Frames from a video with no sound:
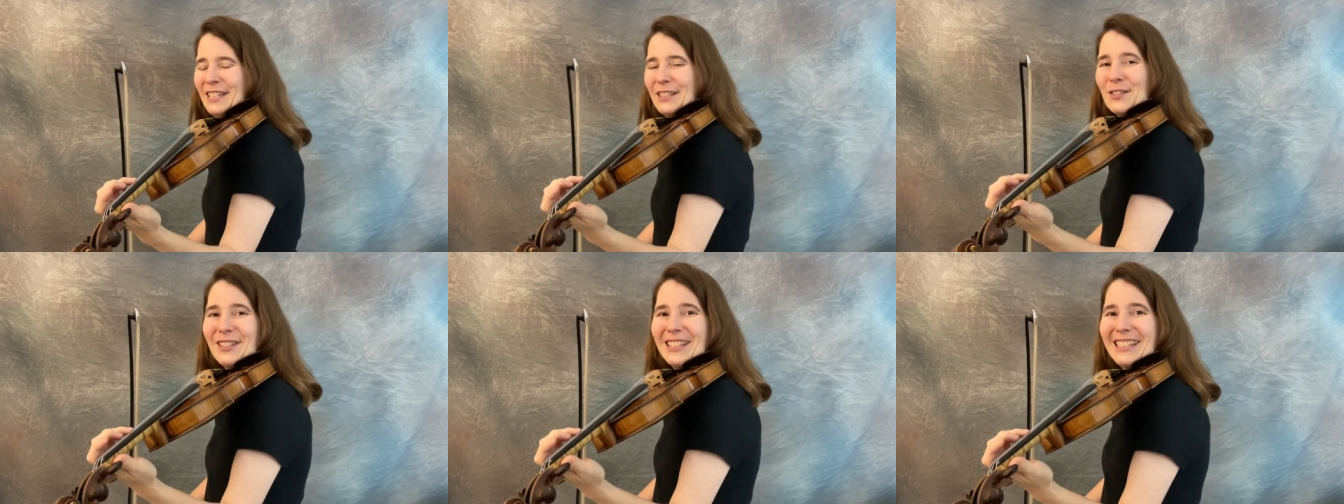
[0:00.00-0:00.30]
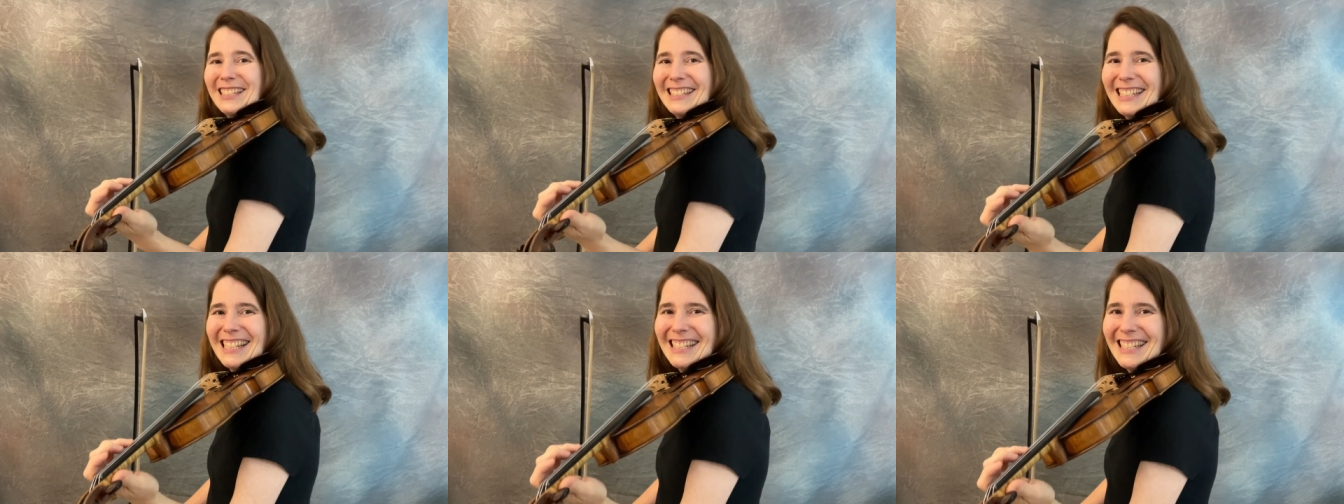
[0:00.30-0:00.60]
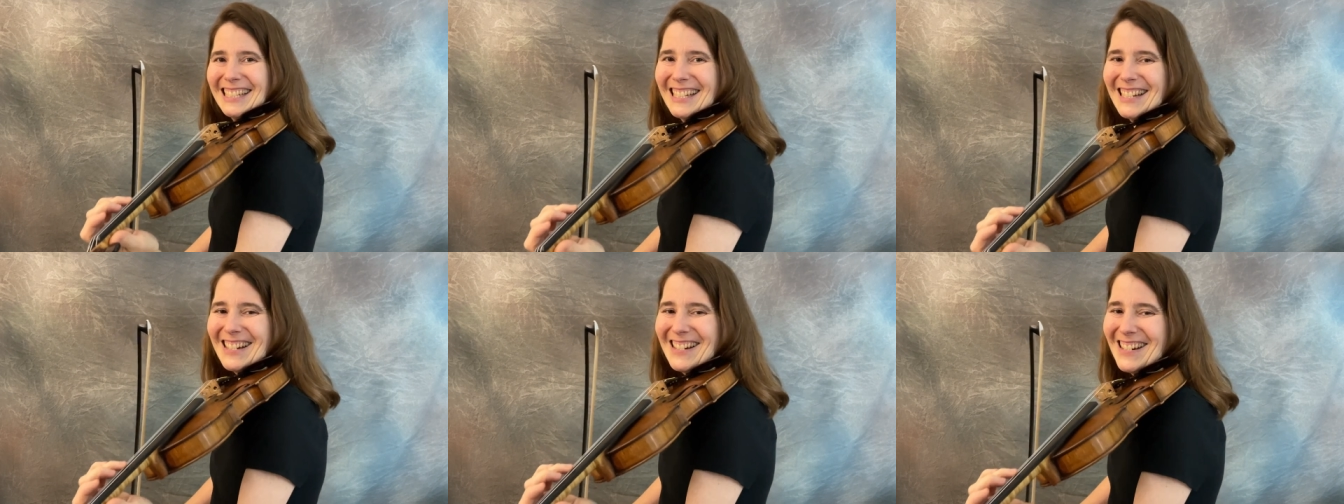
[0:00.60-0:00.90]
So let's
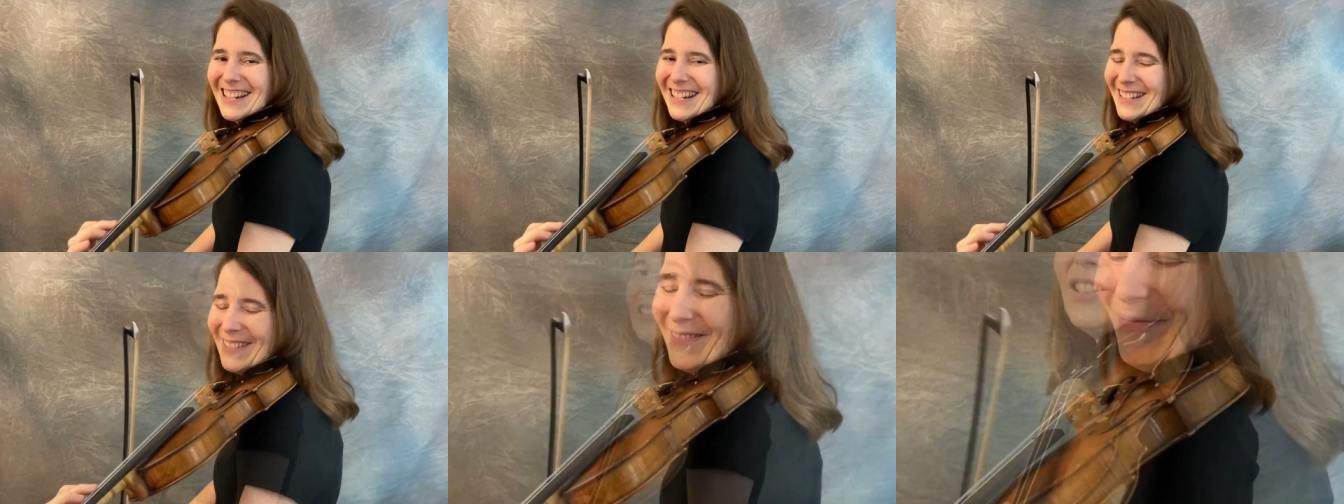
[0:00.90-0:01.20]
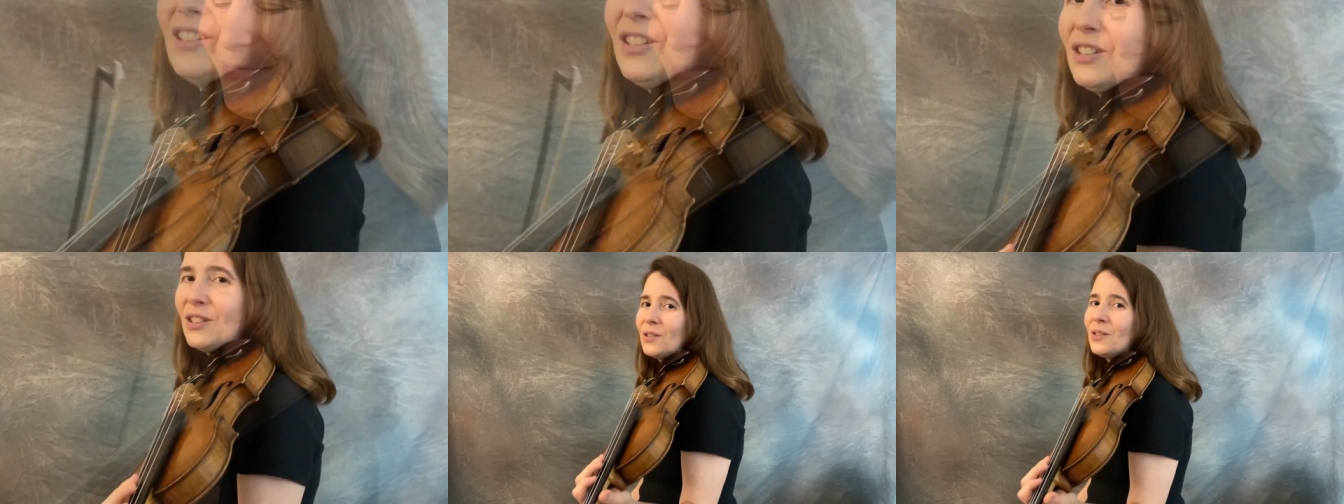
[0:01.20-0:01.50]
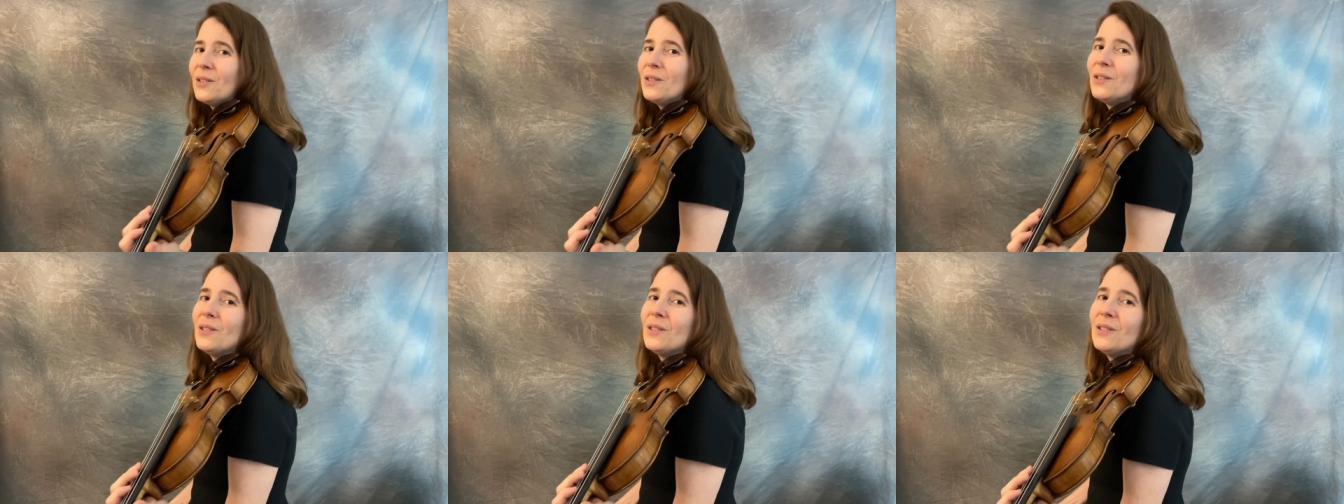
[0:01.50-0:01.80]
get started.
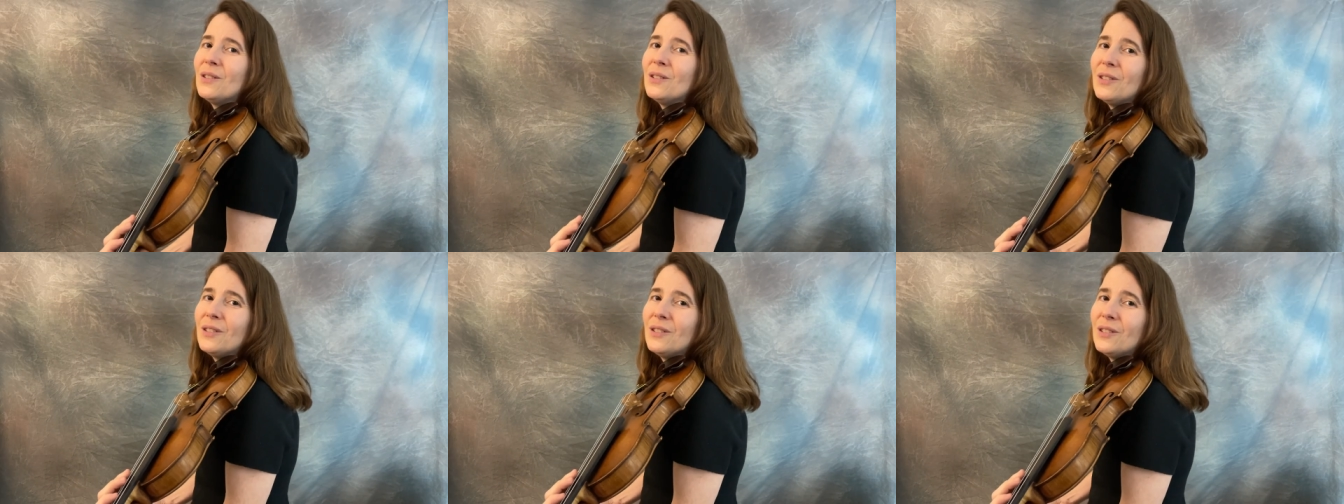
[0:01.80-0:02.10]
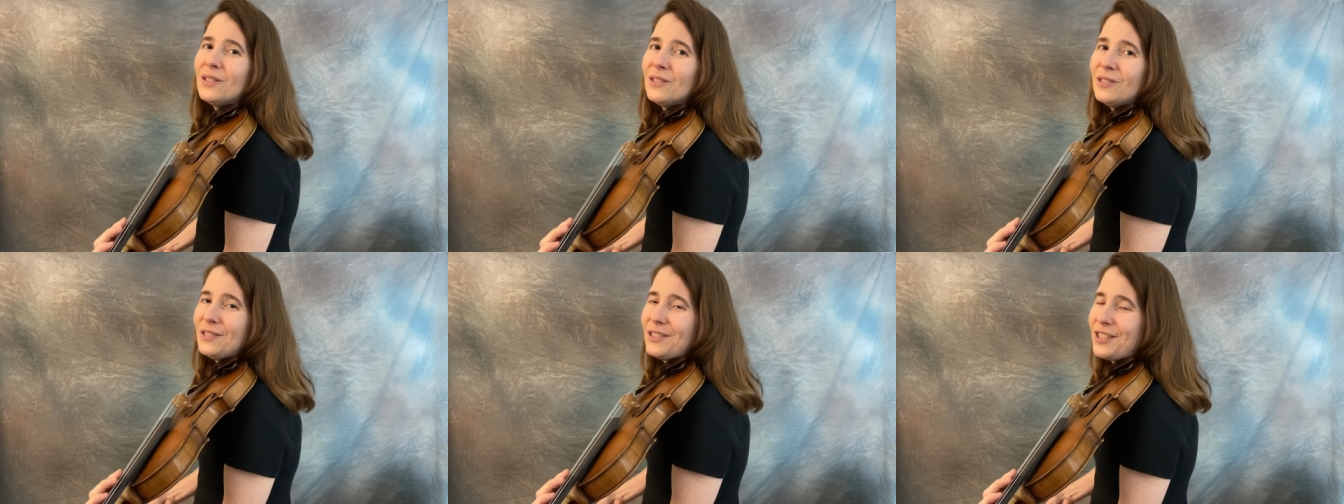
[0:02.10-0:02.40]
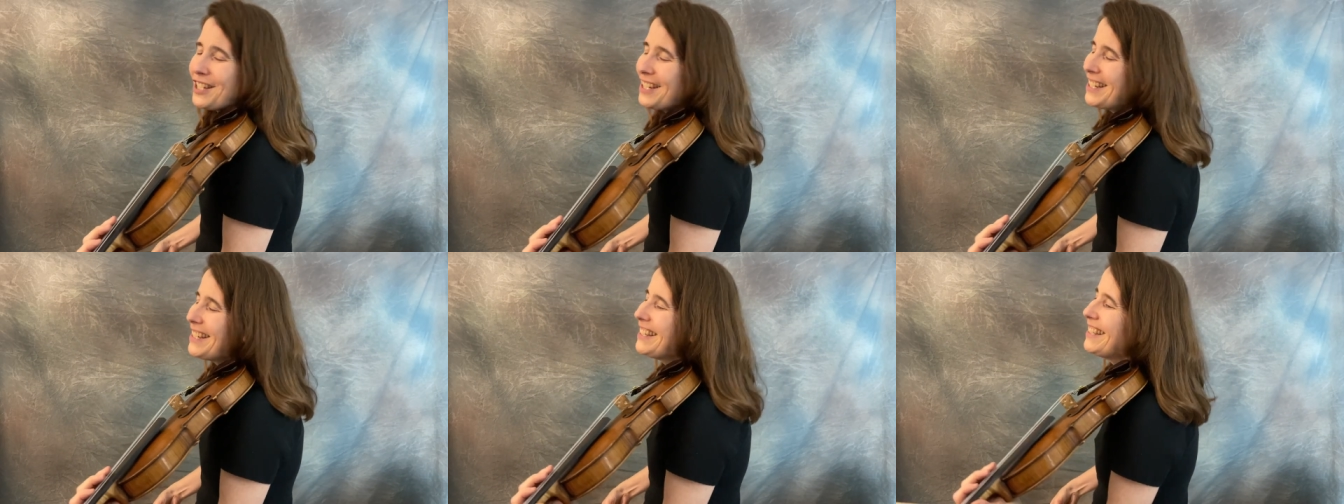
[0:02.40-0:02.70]
Your
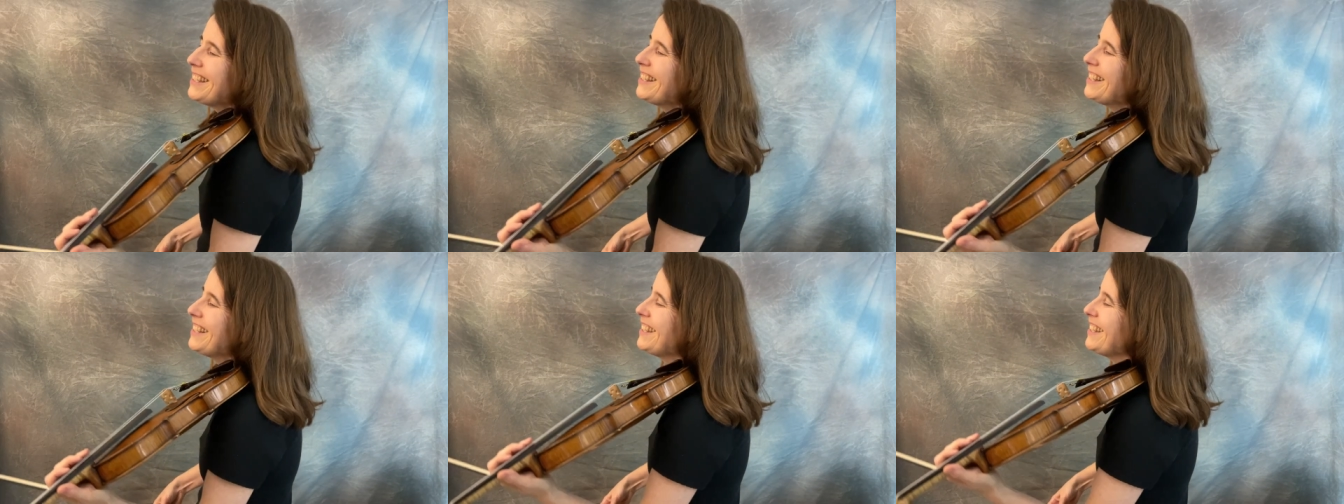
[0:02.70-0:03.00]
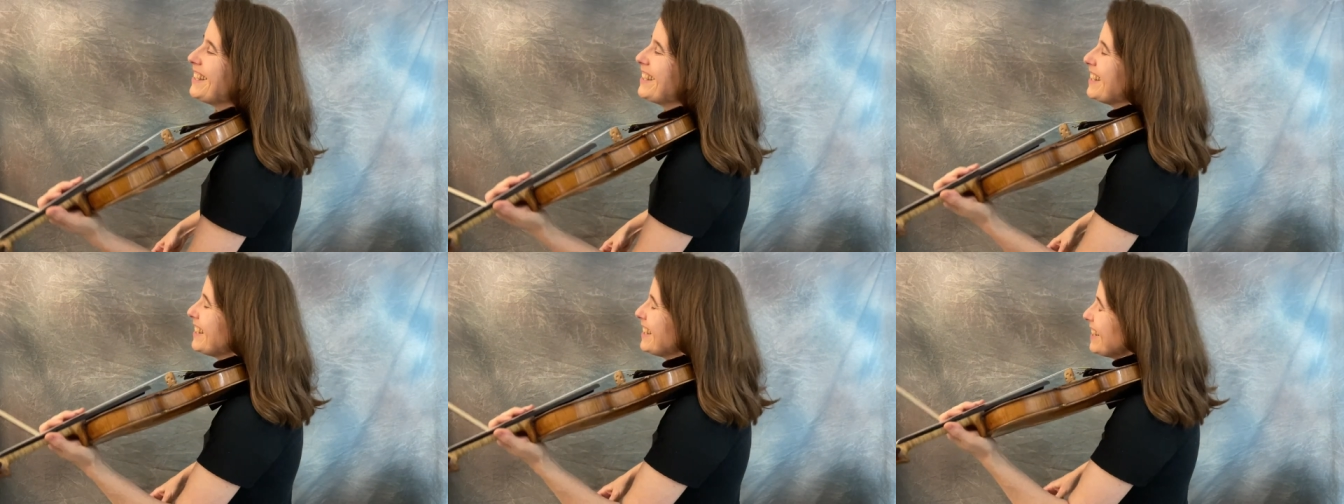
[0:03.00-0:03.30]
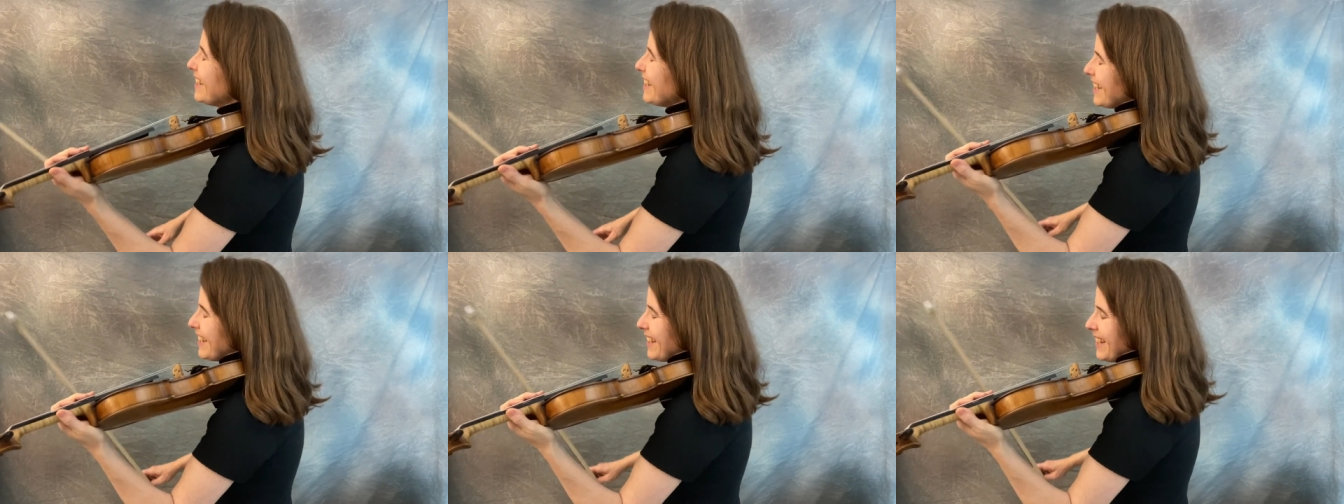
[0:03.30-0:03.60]

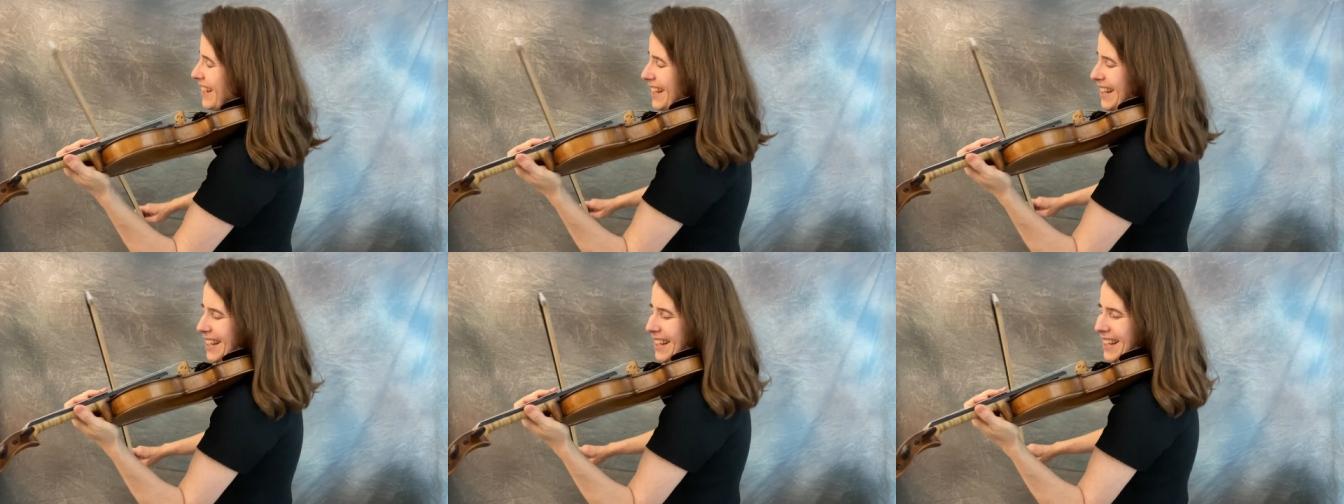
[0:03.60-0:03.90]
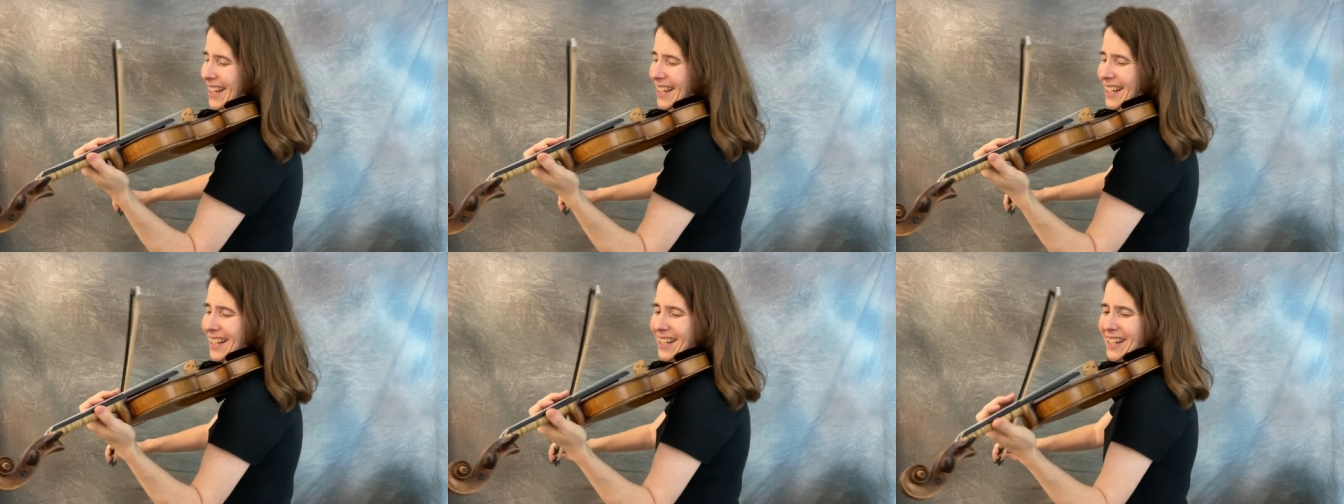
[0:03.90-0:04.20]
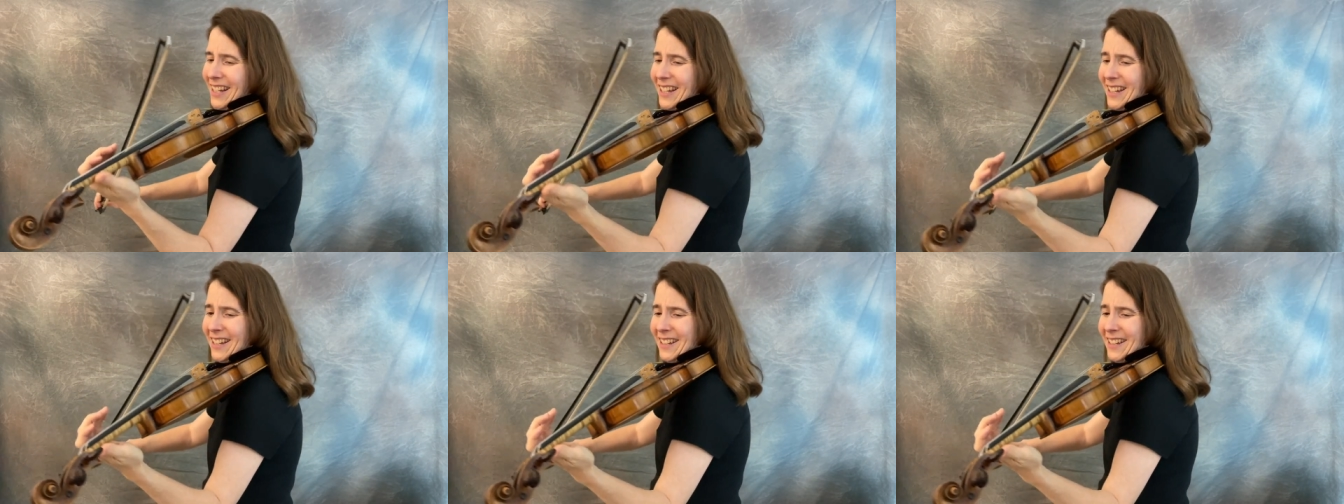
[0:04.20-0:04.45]
cheating